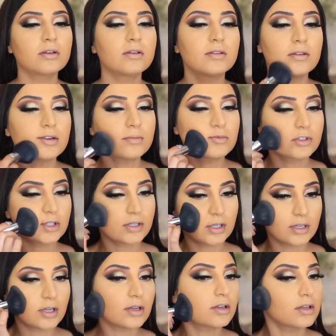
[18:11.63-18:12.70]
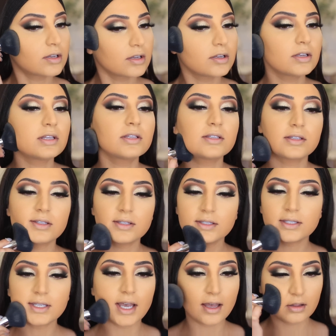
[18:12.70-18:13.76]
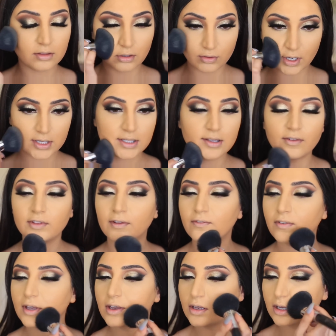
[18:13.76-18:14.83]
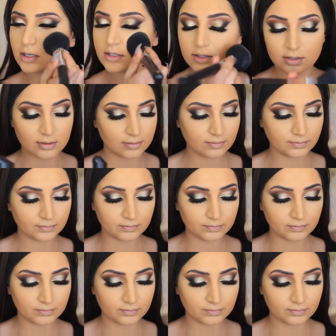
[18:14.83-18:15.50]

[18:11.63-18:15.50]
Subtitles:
and then I'm just going to set the rest of the face.